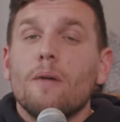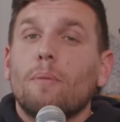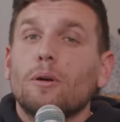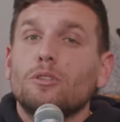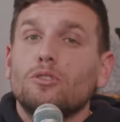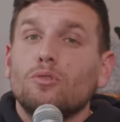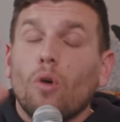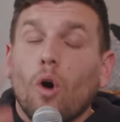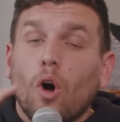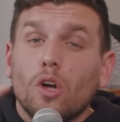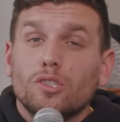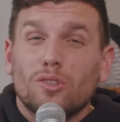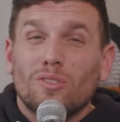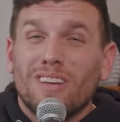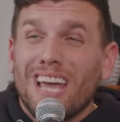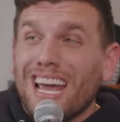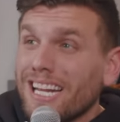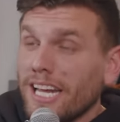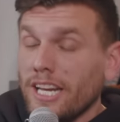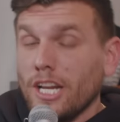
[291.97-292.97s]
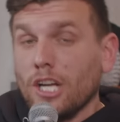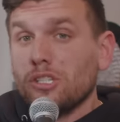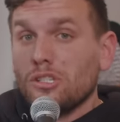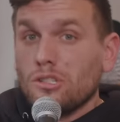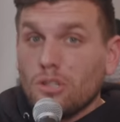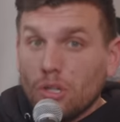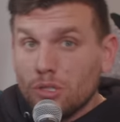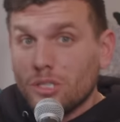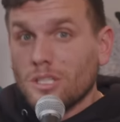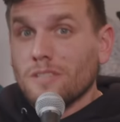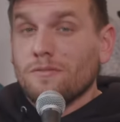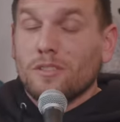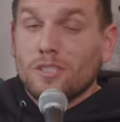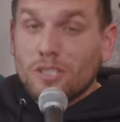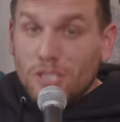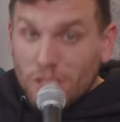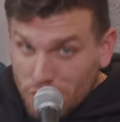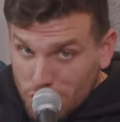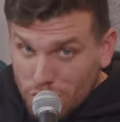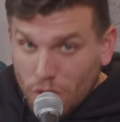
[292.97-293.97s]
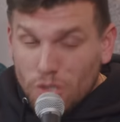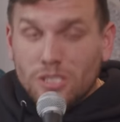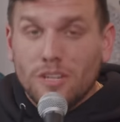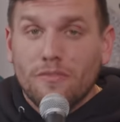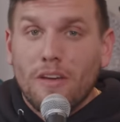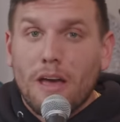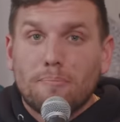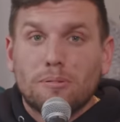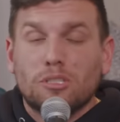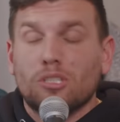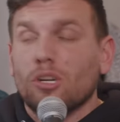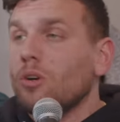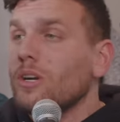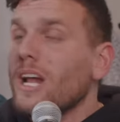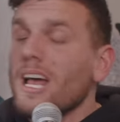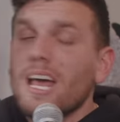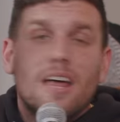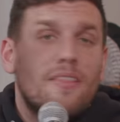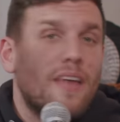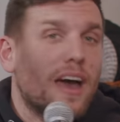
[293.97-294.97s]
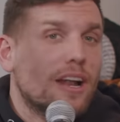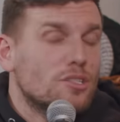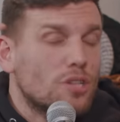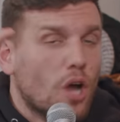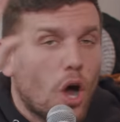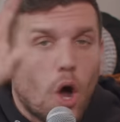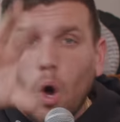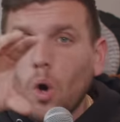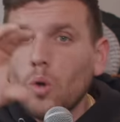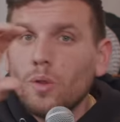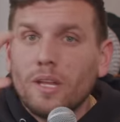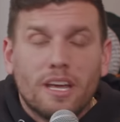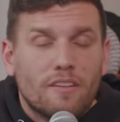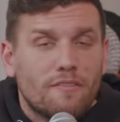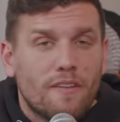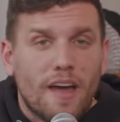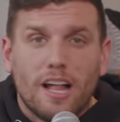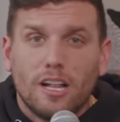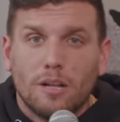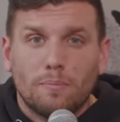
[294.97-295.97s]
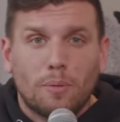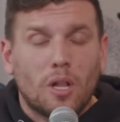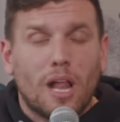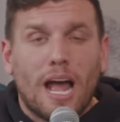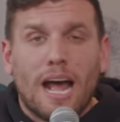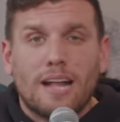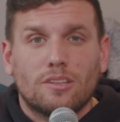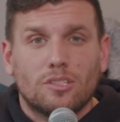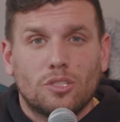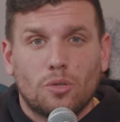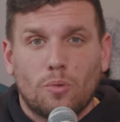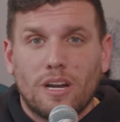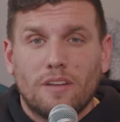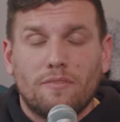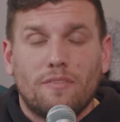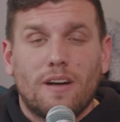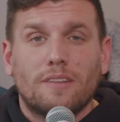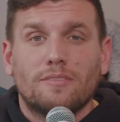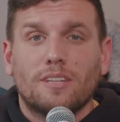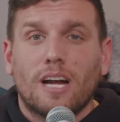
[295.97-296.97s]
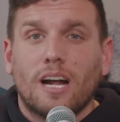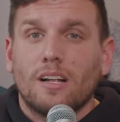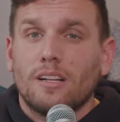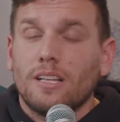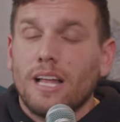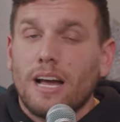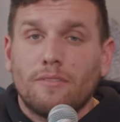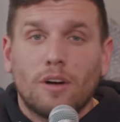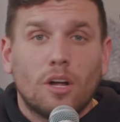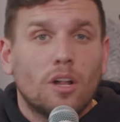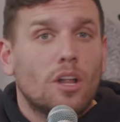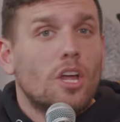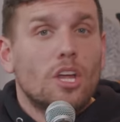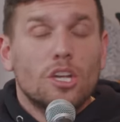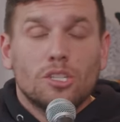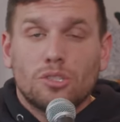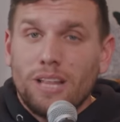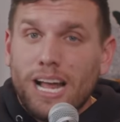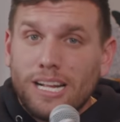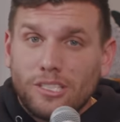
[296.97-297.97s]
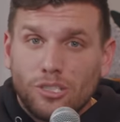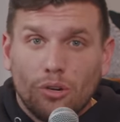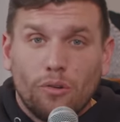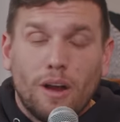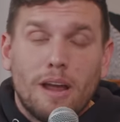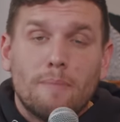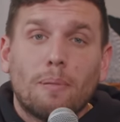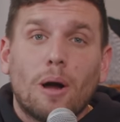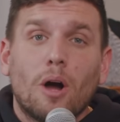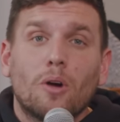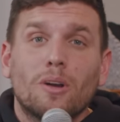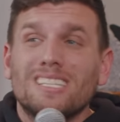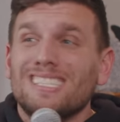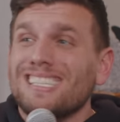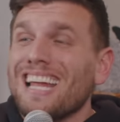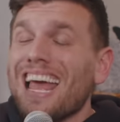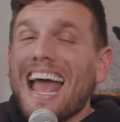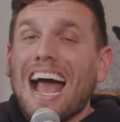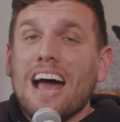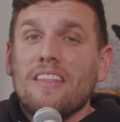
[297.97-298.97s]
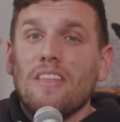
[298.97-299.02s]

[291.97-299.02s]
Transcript: but you also get an exclusive exclusive episode that is only available at the $25 level. So that's a great bonus.